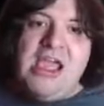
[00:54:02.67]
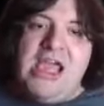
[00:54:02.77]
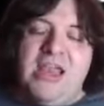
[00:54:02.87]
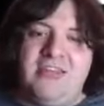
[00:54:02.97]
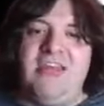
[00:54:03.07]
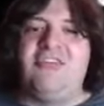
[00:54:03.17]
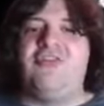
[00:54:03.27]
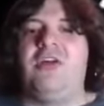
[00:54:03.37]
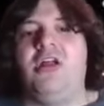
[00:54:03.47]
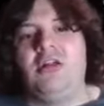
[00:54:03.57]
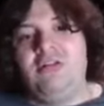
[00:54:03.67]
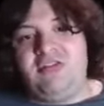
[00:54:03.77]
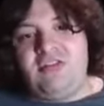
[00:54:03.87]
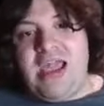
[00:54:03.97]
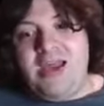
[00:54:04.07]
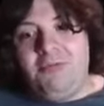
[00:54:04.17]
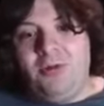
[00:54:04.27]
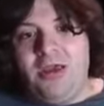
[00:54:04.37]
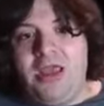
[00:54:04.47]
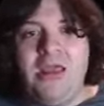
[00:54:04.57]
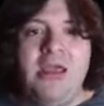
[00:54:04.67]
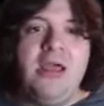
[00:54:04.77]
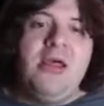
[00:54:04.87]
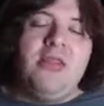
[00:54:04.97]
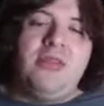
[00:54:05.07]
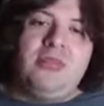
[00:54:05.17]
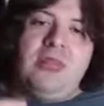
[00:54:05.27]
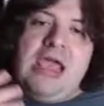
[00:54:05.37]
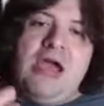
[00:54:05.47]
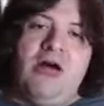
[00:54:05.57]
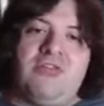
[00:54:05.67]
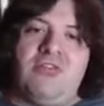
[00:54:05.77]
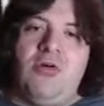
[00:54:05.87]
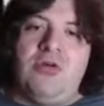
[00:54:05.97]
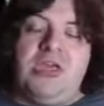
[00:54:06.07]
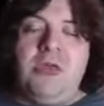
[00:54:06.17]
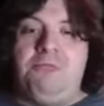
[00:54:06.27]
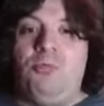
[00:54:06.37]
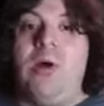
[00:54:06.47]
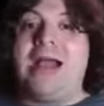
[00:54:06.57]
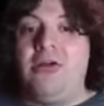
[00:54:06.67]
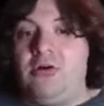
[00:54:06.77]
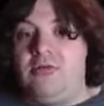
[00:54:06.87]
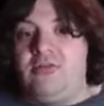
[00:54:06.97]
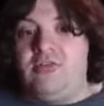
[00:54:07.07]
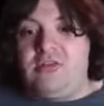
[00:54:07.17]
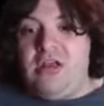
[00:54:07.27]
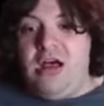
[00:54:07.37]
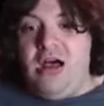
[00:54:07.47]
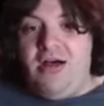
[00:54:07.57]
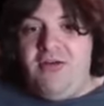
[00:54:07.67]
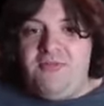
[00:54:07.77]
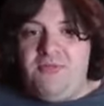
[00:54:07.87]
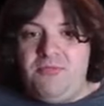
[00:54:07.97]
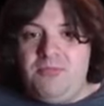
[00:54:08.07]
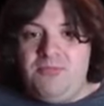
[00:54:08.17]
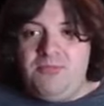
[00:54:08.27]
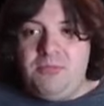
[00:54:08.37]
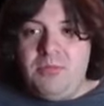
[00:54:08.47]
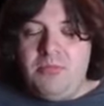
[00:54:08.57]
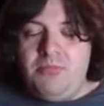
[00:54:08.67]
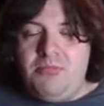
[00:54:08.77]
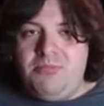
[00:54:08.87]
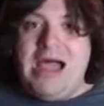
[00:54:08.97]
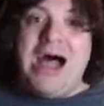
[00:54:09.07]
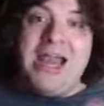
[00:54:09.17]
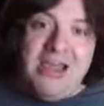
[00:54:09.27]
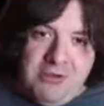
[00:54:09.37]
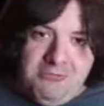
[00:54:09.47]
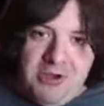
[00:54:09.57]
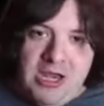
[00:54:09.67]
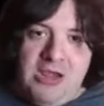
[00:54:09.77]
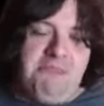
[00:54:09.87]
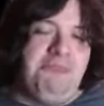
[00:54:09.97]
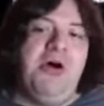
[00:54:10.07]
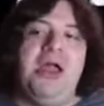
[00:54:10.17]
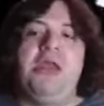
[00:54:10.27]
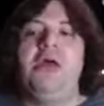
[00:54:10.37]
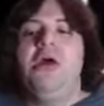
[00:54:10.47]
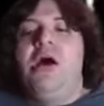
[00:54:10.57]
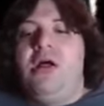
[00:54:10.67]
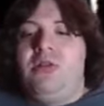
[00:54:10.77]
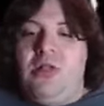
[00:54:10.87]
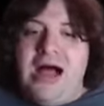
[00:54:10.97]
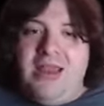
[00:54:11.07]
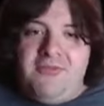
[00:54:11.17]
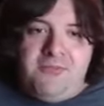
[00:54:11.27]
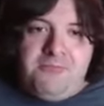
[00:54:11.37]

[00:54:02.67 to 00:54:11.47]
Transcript: and additionally and understandably, they also keep records of not everybody, but a lot of